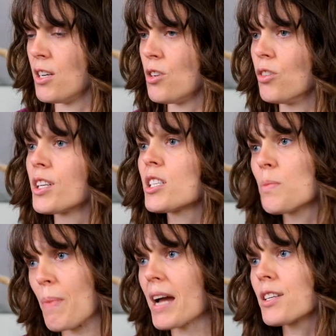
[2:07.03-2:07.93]
and you'll
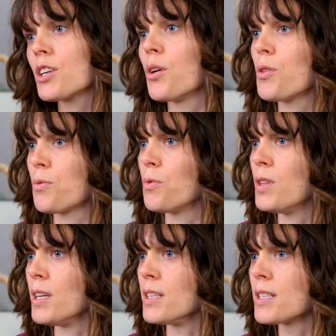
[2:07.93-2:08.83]
expect to go through
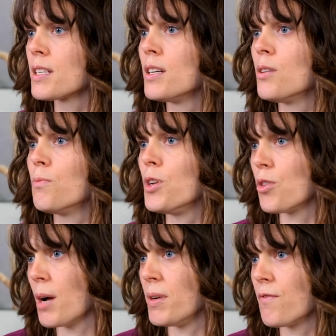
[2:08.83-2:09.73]
these when you
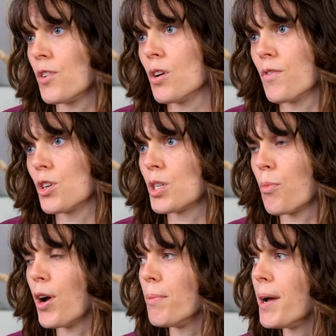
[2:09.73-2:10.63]
come in for your first
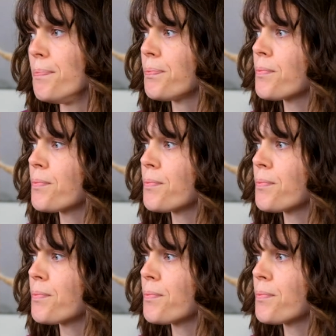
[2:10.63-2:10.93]
appointment.